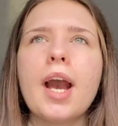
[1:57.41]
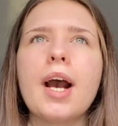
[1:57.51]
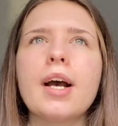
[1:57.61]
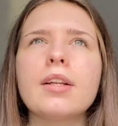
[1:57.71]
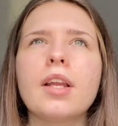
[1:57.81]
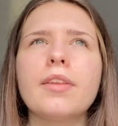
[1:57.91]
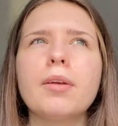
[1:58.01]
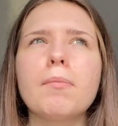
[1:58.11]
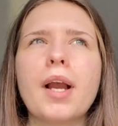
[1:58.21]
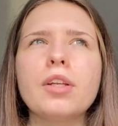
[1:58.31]
And I
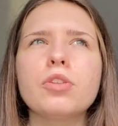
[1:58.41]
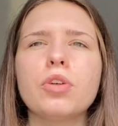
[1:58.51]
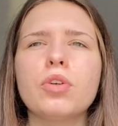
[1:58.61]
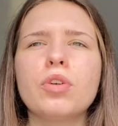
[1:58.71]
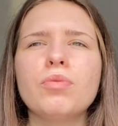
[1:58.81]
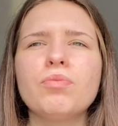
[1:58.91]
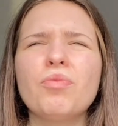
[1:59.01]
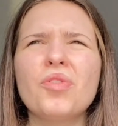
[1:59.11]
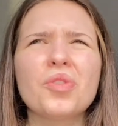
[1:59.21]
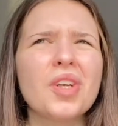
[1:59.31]
think mine took
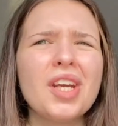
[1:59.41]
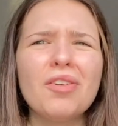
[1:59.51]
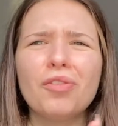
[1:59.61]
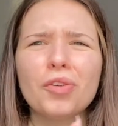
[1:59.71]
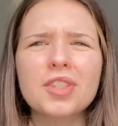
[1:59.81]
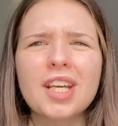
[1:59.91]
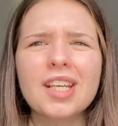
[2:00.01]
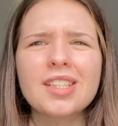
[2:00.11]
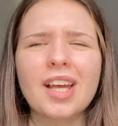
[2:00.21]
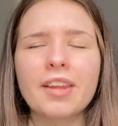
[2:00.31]
3-4
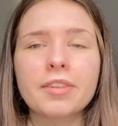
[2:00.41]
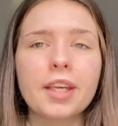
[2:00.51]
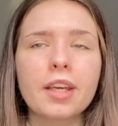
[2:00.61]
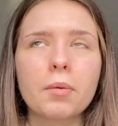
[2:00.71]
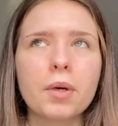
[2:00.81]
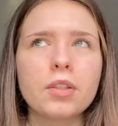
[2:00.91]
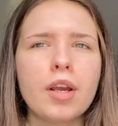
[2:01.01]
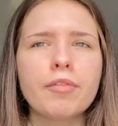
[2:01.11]
days, I think it was.